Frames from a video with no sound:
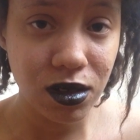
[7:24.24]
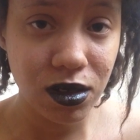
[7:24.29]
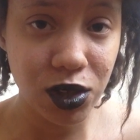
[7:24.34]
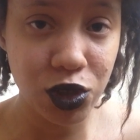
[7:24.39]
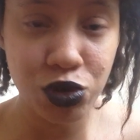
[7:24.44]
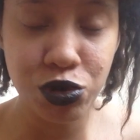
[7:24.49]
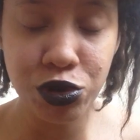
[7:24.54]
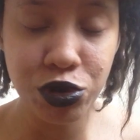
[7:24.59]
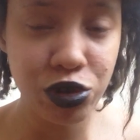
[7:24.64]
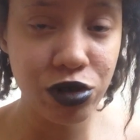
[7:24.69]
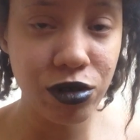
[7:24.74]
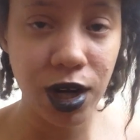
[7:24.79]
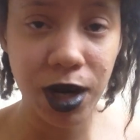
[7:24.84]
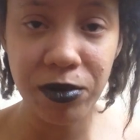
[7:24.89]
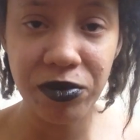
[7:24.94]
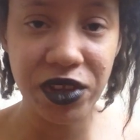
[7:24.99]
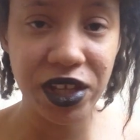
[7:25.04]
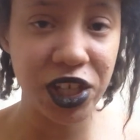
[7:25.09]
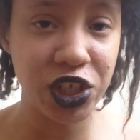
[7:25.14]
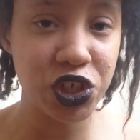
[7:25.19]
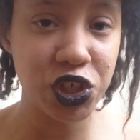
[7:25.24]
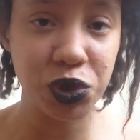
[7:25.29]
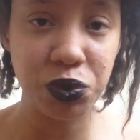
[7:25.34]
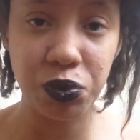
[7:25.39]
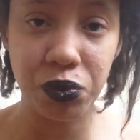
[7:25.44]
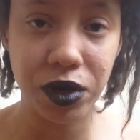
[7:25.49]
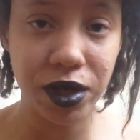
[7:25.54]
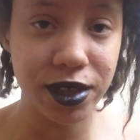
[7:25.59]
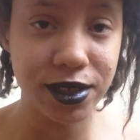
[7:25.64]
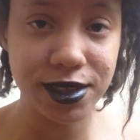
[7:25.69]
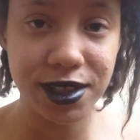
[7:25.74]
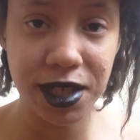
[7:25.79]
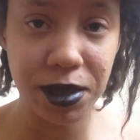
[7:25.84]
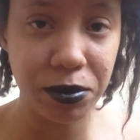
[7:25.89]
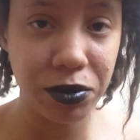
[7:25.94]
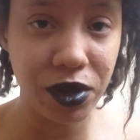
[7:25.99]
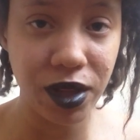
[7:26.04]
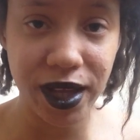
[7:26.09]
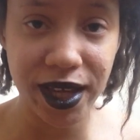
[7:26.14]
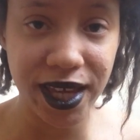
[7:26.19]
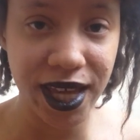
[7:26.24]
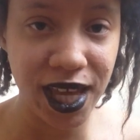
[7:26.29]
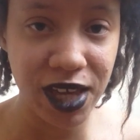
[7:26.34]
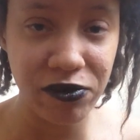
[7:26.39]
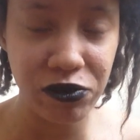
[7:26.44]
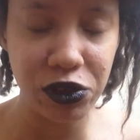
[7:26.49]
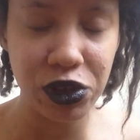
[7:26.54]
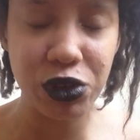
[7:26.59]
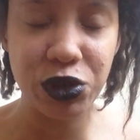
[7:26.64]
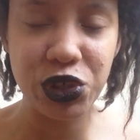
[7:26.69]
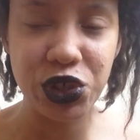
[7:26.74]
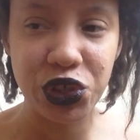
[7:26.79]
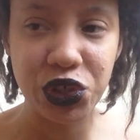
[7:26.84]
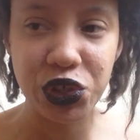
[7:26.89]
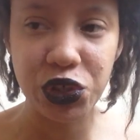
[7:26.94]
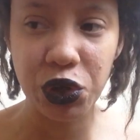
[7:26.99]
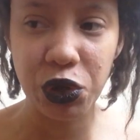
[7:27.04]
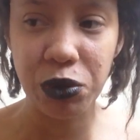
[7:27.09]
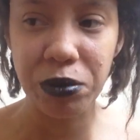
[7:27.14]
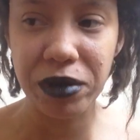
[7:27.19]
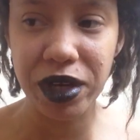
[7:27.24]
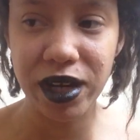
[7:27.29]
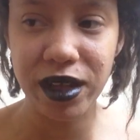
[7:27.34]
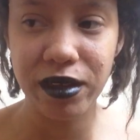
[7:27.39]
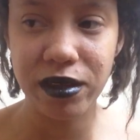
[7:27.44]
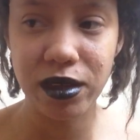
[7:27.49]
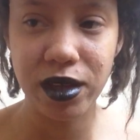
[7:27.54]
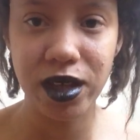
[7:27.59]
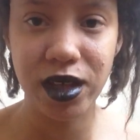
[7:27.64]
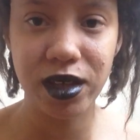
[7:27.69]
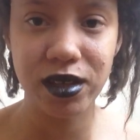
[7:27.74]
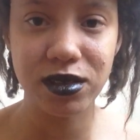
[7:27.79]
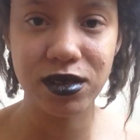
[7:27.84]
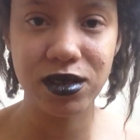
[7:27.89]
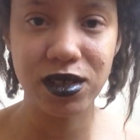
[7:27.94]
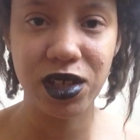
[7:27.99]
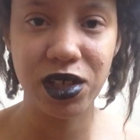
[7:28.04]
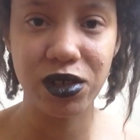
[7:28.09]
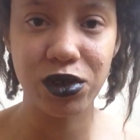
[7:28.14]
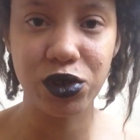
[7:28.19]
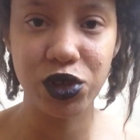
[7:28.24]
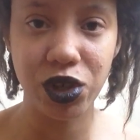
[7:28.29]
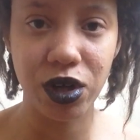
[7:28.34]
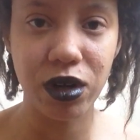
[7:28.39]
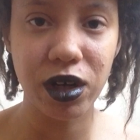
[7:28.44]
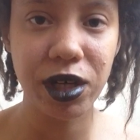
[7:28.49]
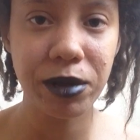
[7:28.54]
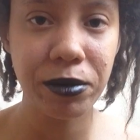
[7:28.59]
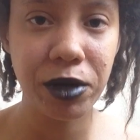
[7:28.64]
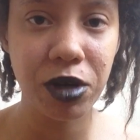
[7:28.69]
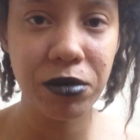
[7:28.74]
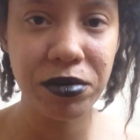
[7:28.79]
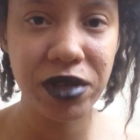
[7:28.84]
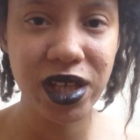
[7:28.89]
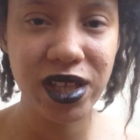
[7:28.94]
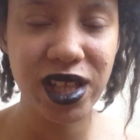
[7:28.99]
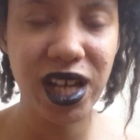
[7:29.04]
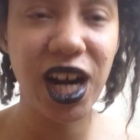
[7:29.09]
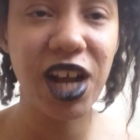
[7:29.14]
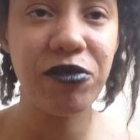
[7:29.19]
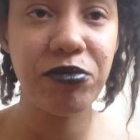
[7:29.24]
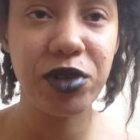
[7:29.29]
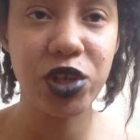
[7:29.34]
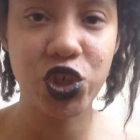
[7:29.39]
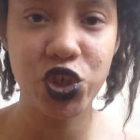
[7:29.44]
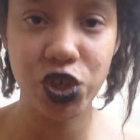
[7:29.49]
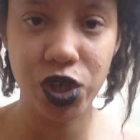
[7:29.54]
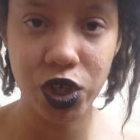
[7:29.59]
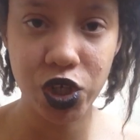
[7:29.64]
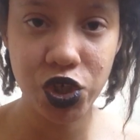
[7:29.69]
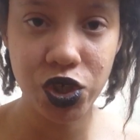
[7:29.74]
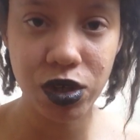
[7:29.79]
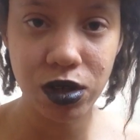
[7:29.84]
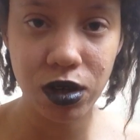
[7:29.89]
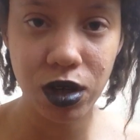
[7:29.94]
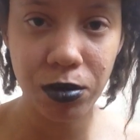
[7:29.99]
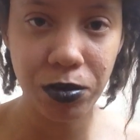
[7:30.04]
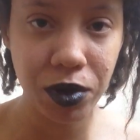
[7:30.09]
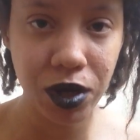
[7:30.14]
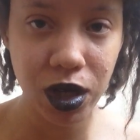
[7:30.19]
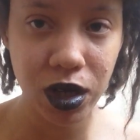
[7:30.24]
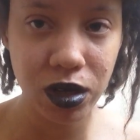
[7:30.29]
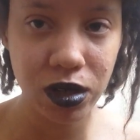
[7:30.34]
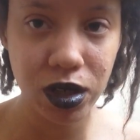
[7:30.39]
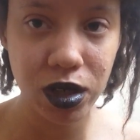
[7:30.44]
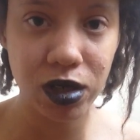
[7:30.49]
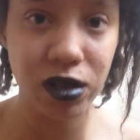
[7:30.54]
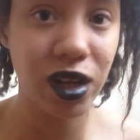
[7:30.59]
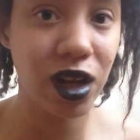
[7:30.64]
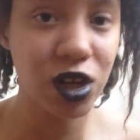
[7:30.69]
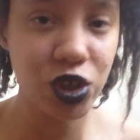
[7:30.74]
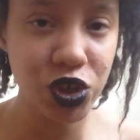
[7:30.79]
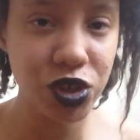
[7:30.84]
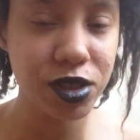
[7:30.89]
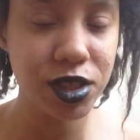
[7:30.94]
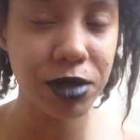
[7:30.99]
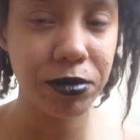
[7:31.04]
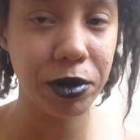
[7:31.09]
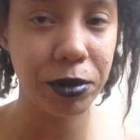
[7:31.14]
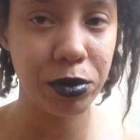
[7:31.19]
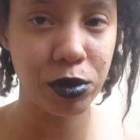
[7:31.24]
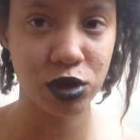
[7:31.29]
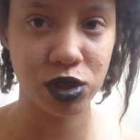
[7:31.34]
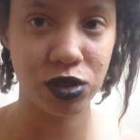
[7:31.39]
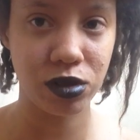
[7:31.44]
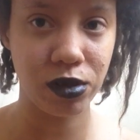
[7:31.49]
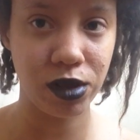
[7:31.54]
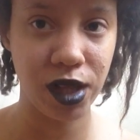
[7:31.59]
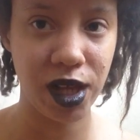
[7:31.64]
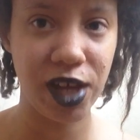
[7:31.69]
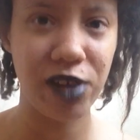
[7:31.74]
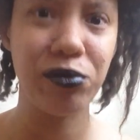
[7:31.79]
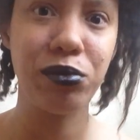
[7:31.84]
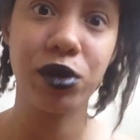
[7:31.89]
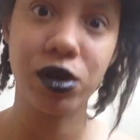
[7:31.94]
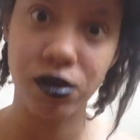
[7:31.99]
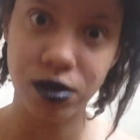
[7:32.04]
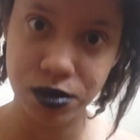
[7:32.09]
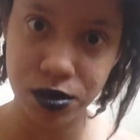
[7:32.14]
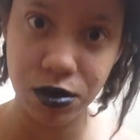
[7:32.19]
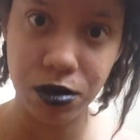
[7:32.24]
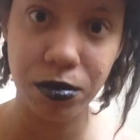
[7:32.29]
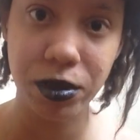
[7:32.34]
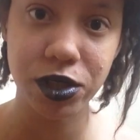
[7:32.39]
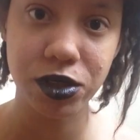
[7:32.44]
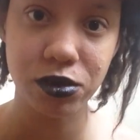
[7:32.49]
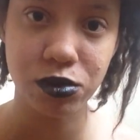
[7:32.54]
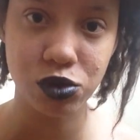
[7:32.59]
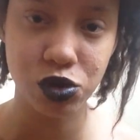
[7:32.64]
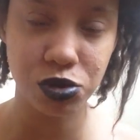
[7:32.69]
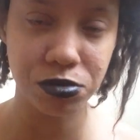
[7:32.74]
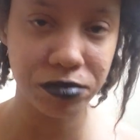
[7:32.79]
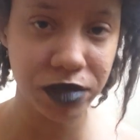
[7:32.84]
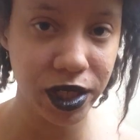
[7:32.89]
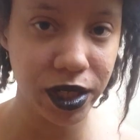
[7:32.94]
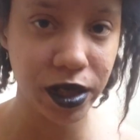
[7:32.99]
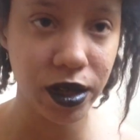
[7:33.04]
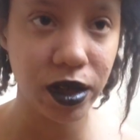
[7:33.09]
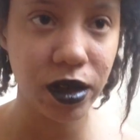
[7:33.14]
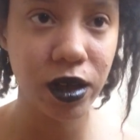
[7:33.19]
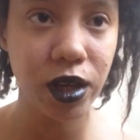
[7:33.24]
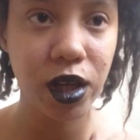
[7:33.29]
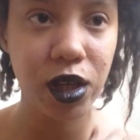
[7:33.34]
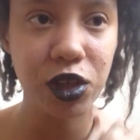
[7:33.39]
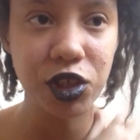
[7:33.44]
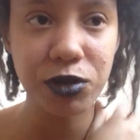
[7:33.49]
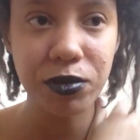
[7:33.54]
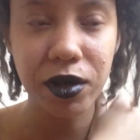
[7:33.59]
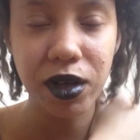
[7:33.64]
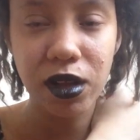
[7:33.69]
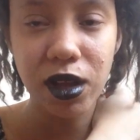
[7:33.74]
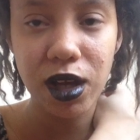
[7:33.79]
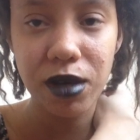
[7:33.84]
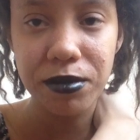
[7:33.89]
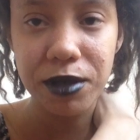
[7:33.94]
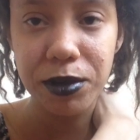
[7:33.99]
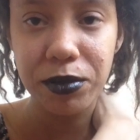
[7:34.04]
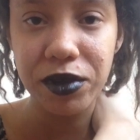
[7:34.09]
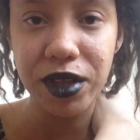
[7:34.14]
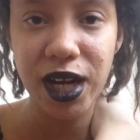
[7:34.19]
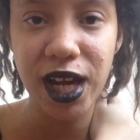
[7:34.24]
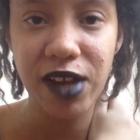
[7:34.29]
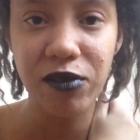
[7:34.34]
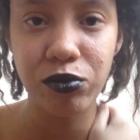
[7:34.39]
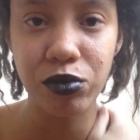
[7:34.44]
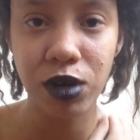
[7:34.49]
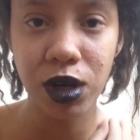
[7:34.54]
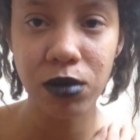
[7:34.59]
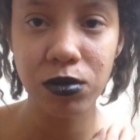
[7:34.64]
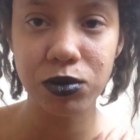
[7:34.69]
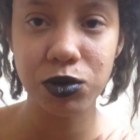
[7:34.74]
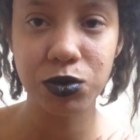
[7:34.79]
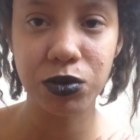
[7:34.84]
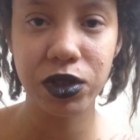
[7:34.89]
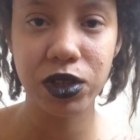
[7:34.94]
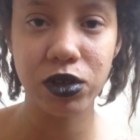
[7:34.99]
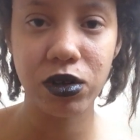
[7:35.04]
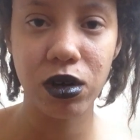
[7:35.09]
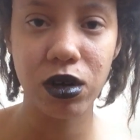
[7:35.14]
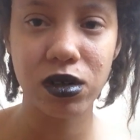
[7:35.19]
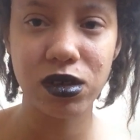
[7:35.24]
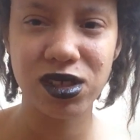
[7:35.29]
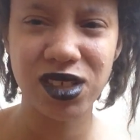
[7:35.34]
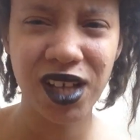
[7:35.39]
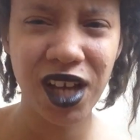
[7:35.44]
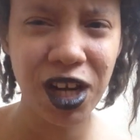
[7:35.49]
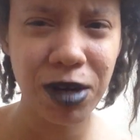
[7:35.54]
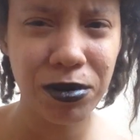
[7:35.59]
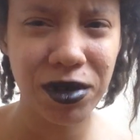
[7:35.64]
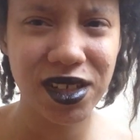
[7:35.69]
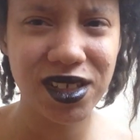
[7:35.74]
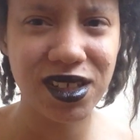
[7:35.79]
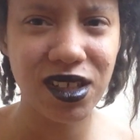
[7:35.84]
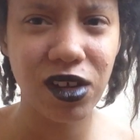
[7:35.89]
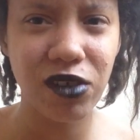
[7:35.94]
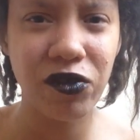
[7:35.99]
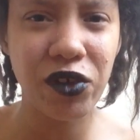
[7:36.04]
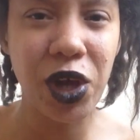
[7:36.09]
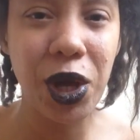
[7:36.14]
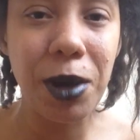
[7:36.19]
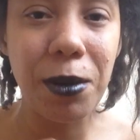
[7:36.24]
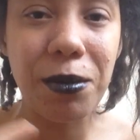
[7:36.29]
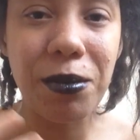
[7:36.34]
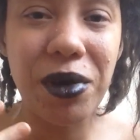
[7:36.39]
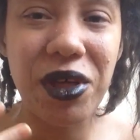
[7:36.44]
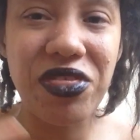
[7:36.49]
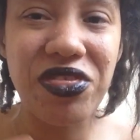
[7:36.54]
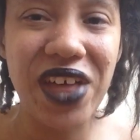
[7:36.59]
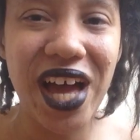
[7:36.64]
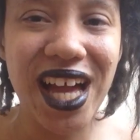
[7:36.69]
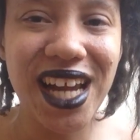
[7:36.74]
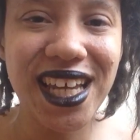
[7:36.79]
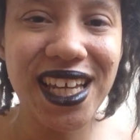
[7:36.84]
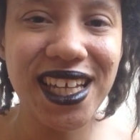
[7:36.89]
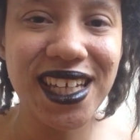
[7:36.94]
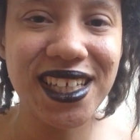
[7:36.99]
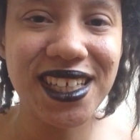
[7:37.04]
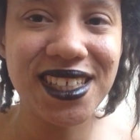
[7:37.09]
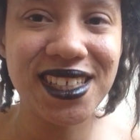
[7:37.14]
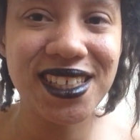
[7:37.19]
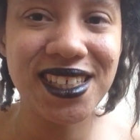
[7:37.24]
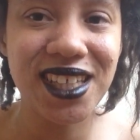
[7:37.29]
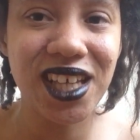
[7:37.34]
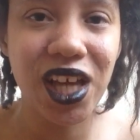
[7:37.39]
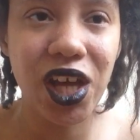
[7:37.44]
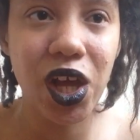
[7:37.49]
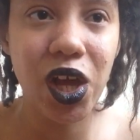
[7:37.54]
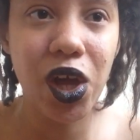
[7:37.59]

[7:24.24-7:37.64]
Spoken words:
The true crime thing is just one example I gave you. There's so many things that are dark about me that I've been judged upon, and not just in my personal life, but also on my social media. There's been a lot of people that have problems with the darker side of myself, but that is